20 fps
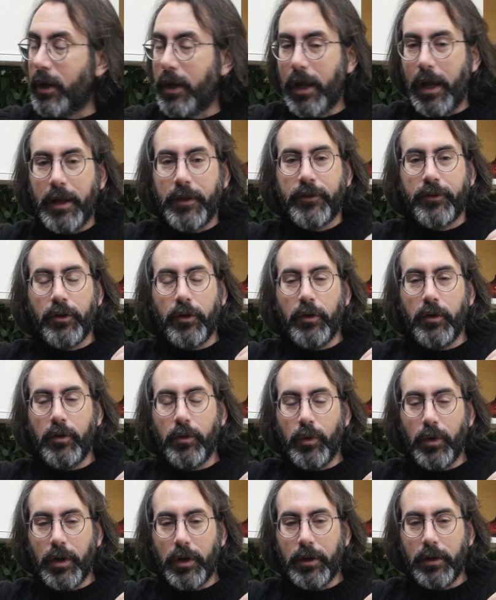And
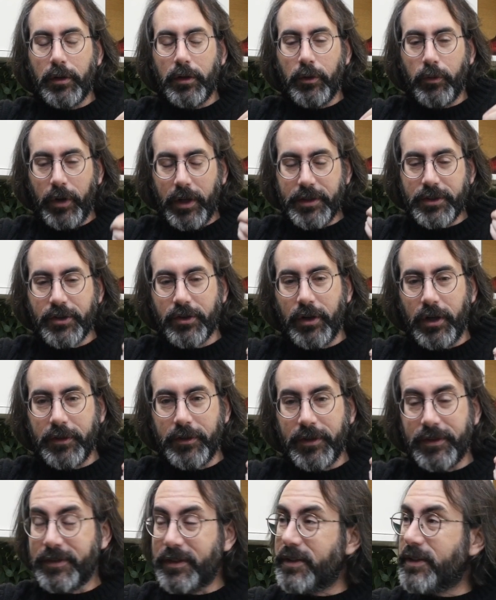so the restaurant
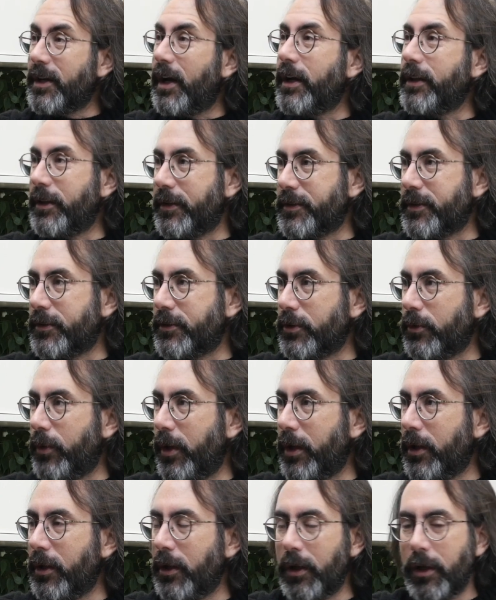is designed in such a
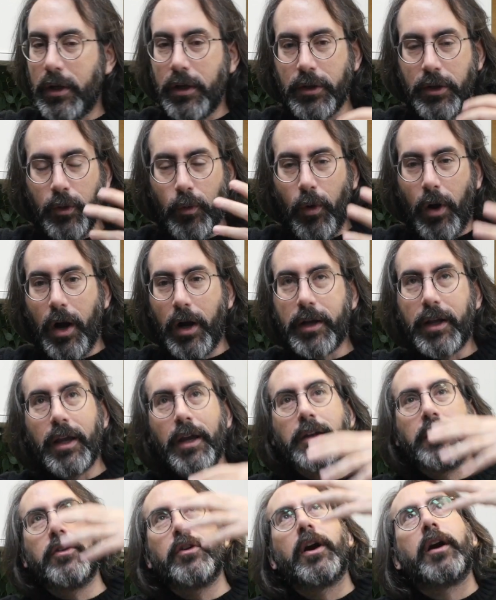way. You walk in
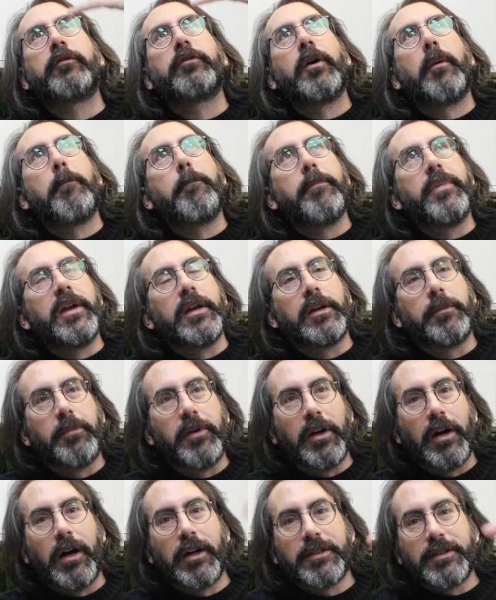and you have the big
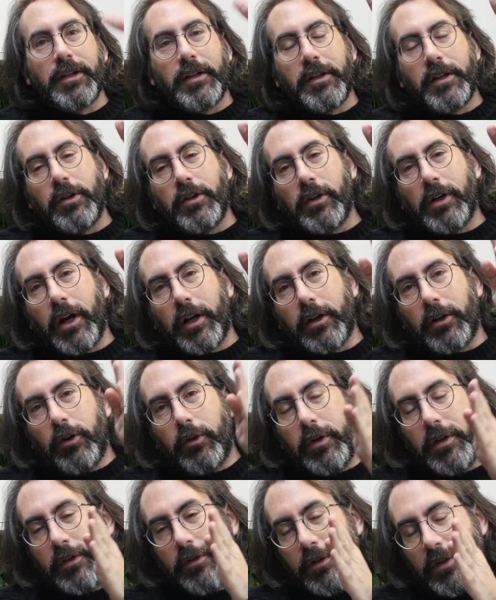piazza, and then you got to go
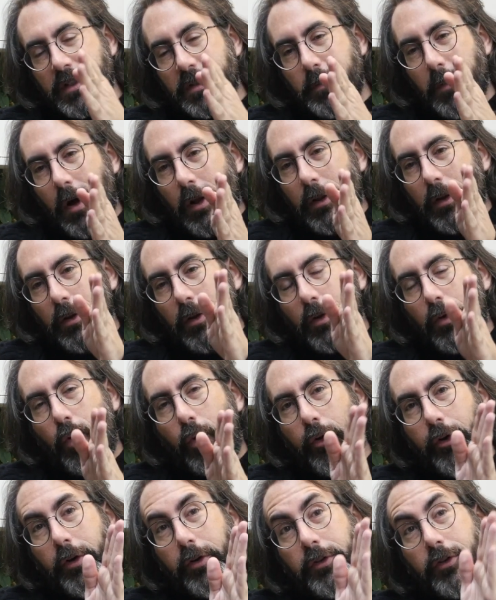into a small little
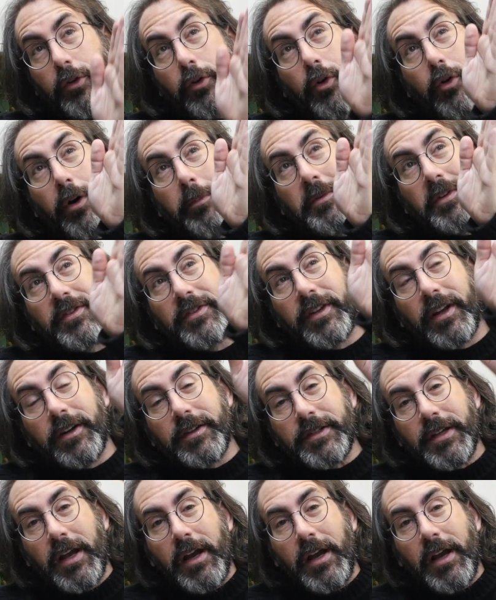corridor to go up the stairs